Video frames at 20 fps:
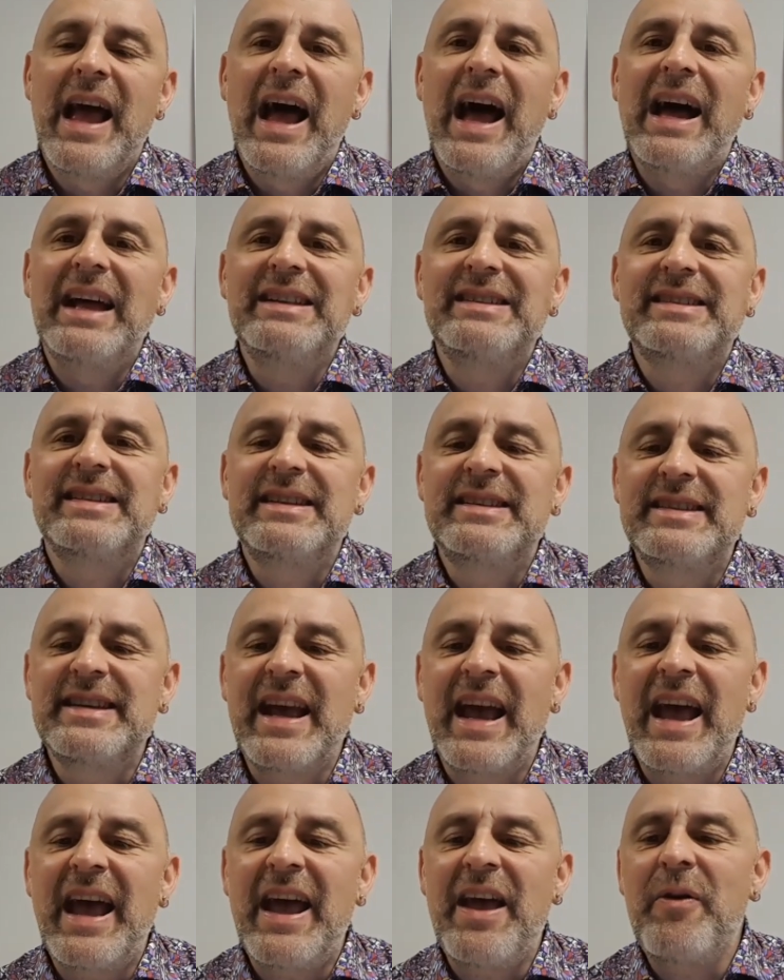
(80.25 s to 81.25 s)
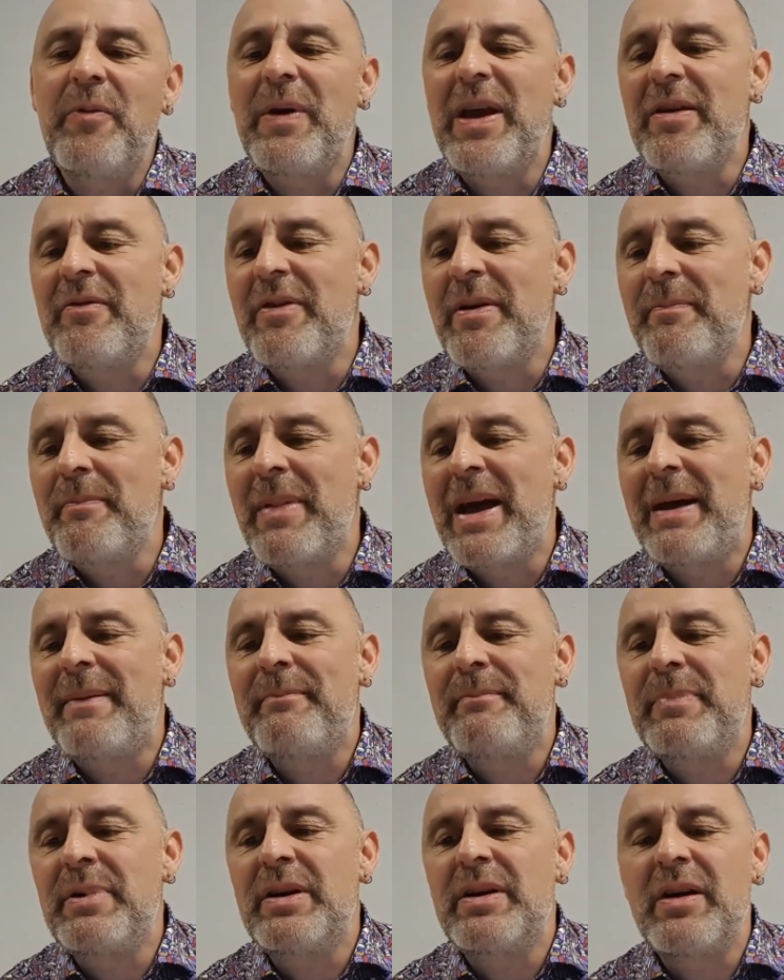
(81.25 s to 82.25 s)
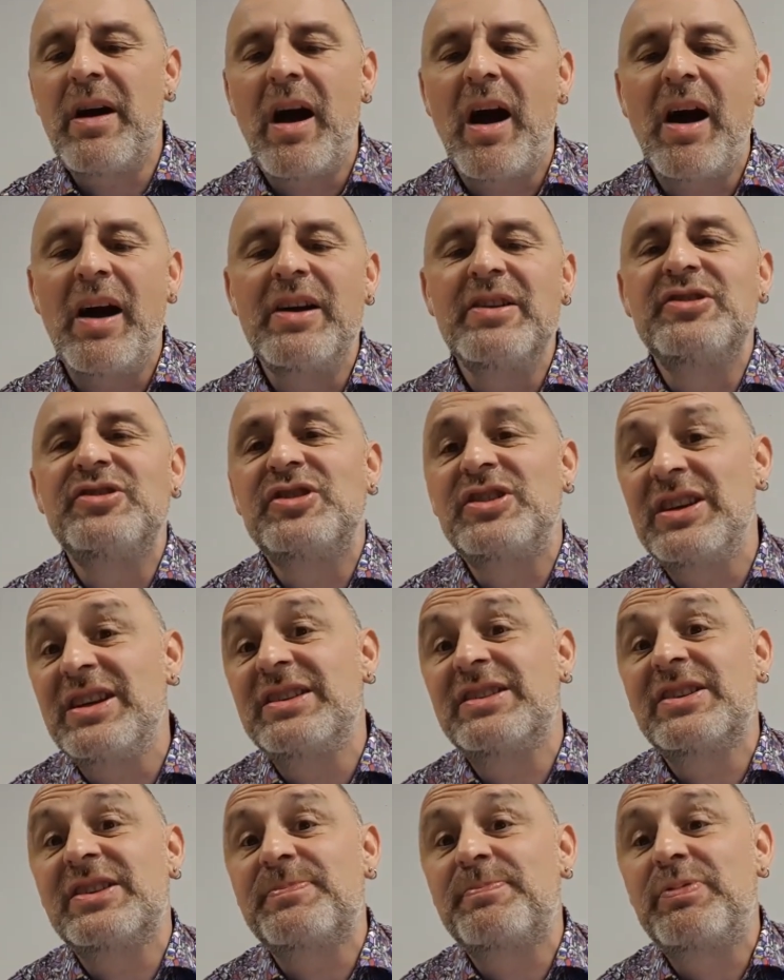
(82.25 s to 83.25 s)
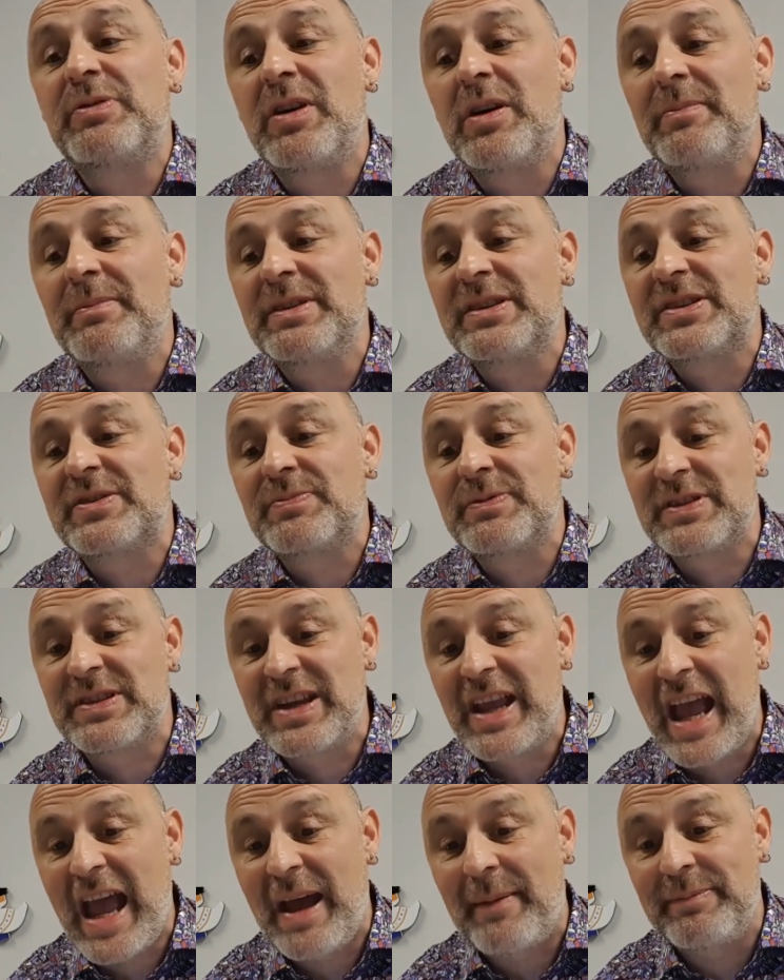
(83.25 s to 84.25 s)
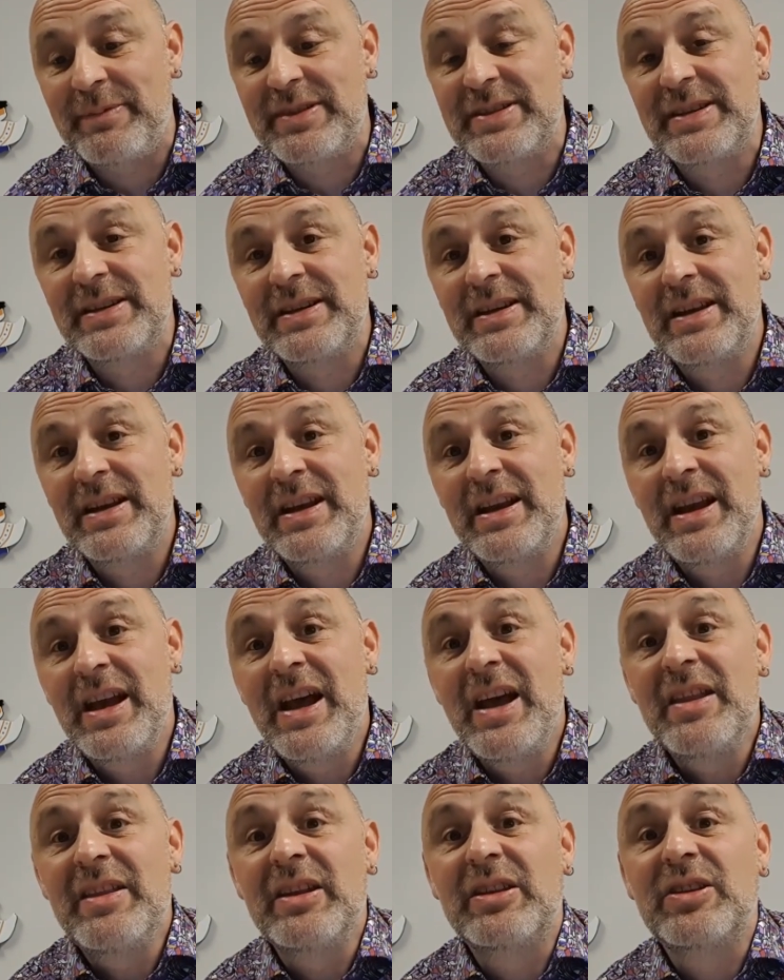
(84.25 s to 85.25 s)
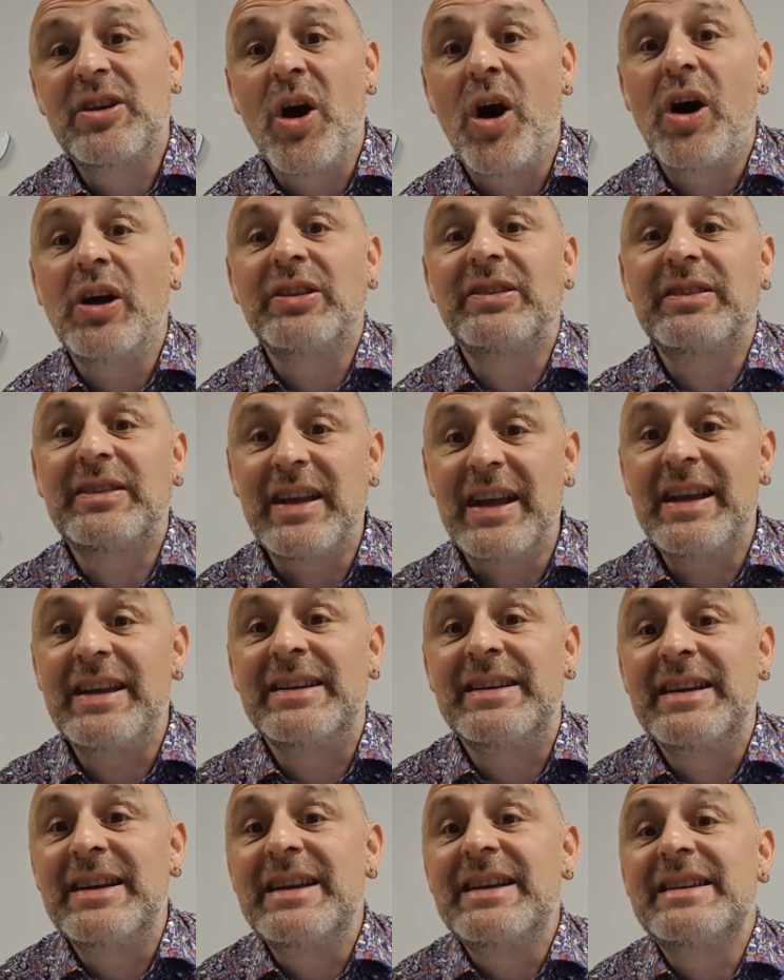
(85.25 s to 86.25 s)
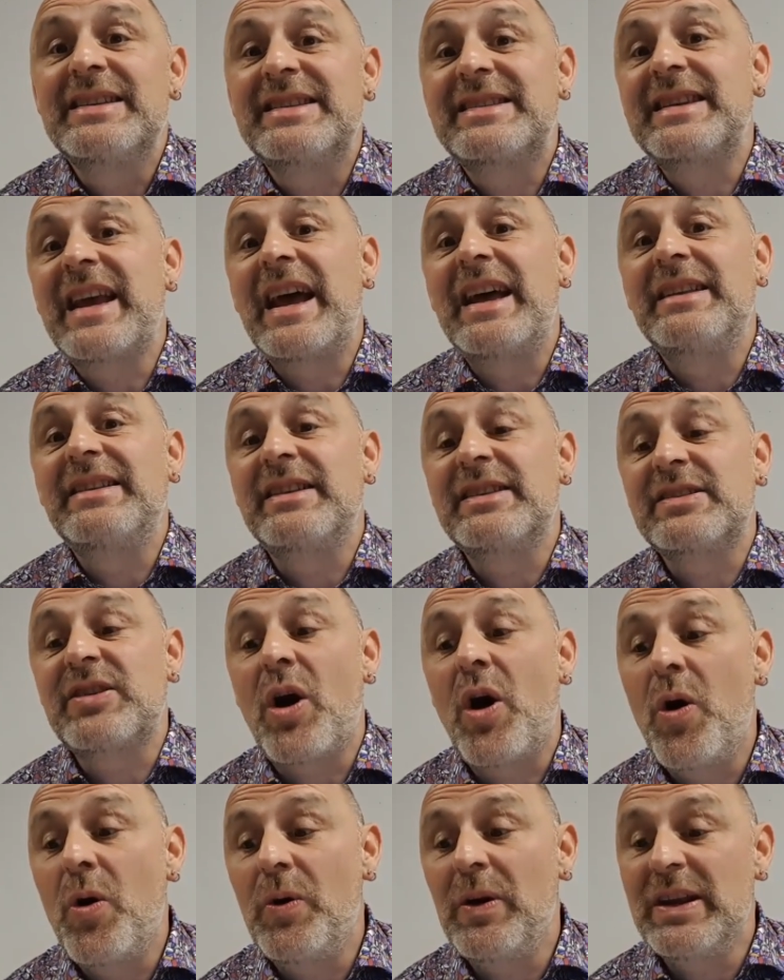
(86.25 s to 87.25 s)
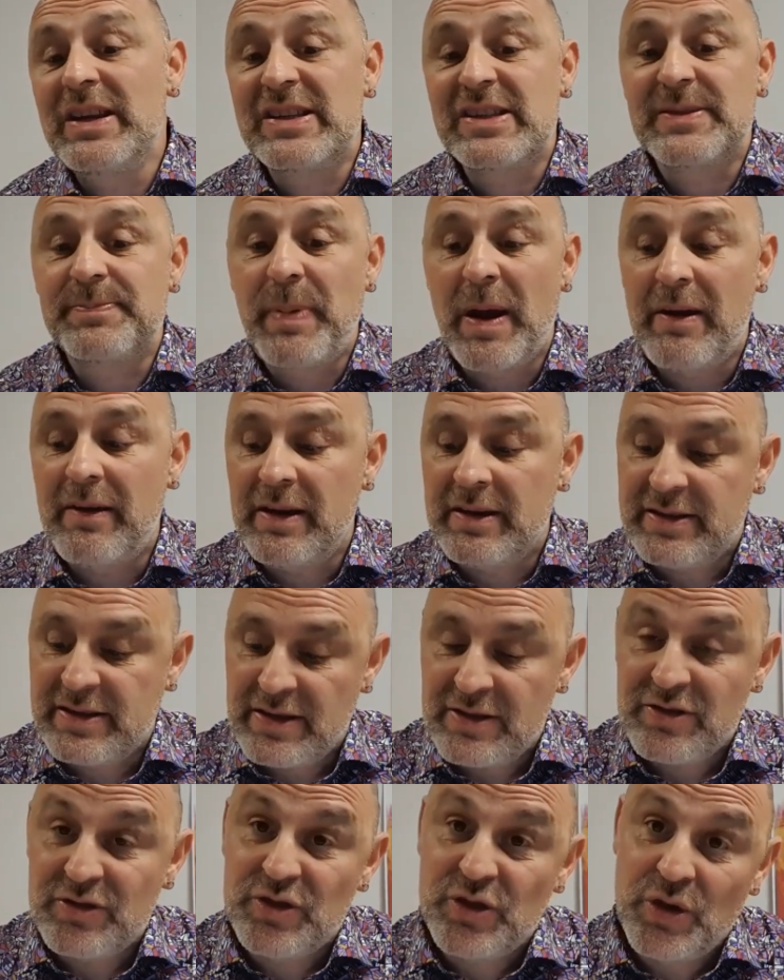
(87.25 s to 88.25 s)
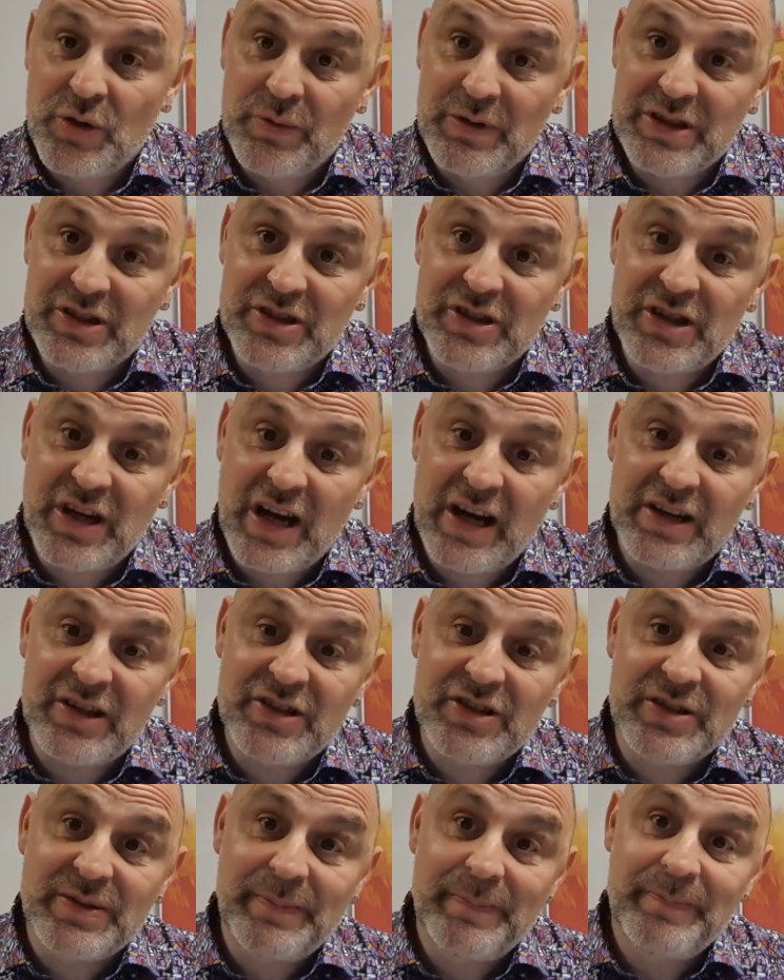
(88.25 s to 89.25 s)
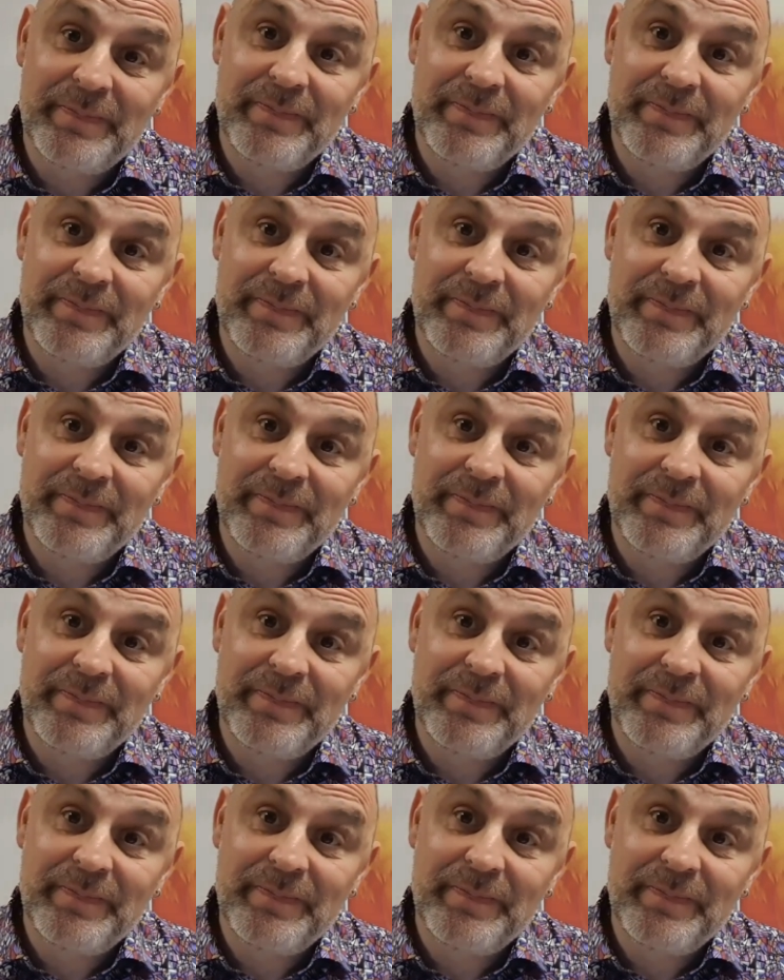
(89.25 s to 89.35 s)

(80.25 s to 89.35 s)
And today we remember how Jesus' promise was kept, that God did send his Holy Spirit to his church.